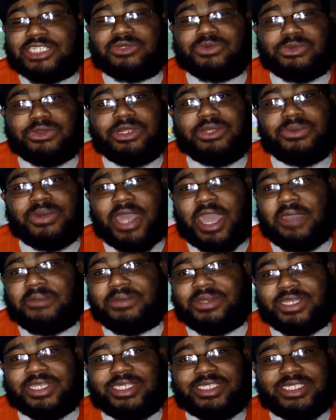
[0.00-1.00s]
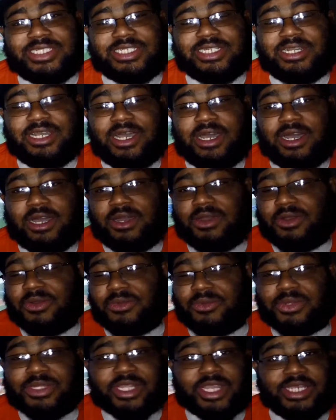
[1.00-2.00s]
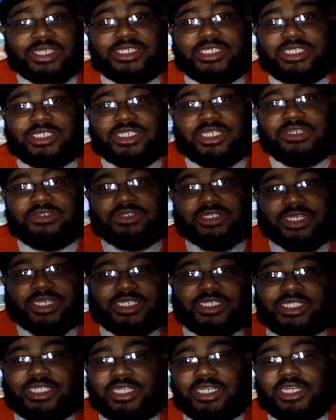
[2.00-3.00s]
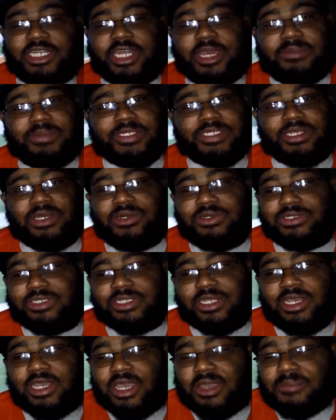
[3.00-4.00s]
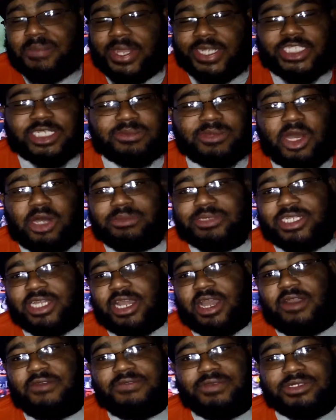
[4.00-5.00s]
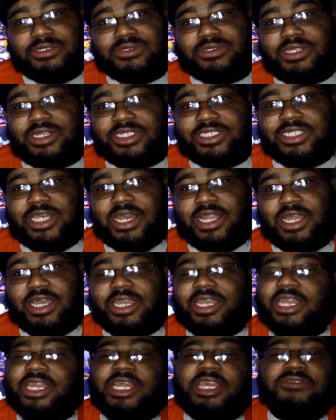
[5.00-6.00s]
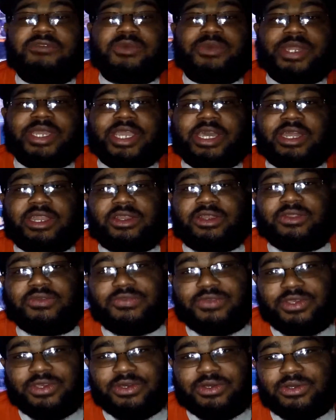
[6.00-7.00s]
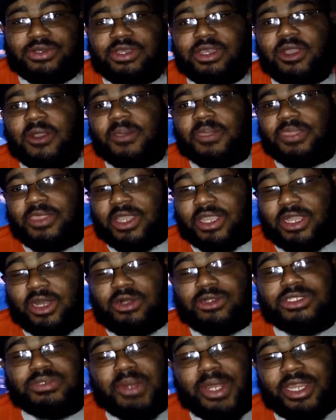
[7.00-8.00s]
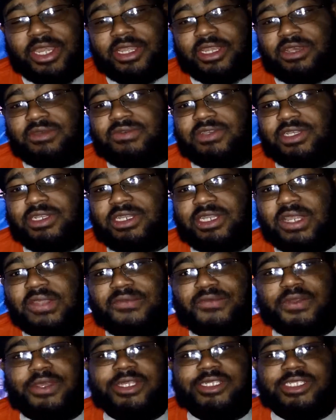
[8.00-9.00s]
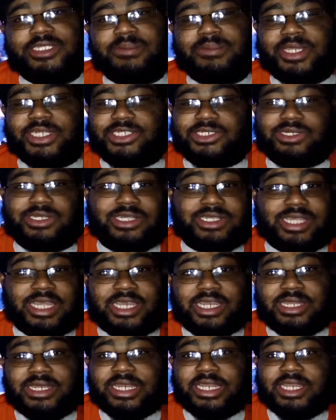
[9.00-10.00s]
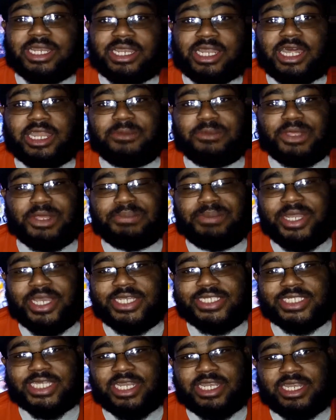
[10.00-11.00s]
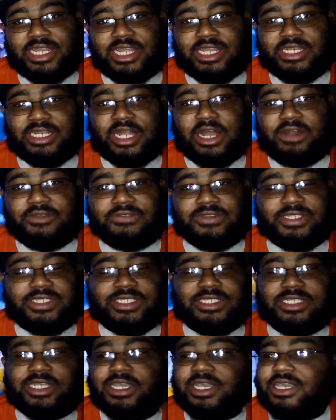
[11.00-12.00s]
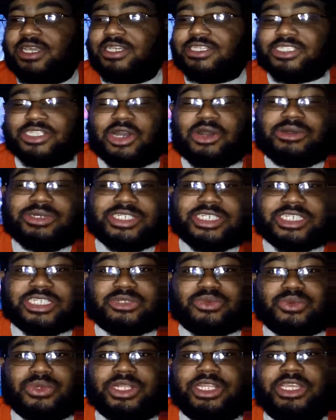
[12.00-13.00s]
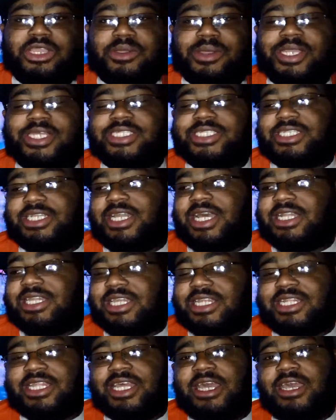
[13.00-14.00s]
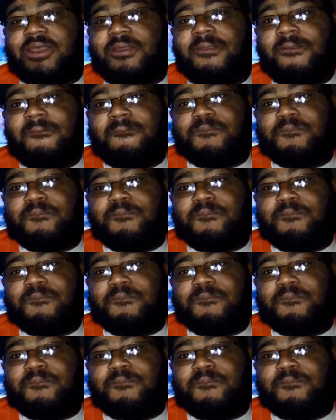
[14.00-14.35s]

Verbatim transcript: that's really what happened against with the Kansas City Chiefs against the Indianapolis Colts. Patrick Mahomes and the offense was on the sideline. And even when they got on the field, the Colts played enough good defense to make sure that they didn't get a lot of big plays out of that offense. So it was just really crazy. And I think that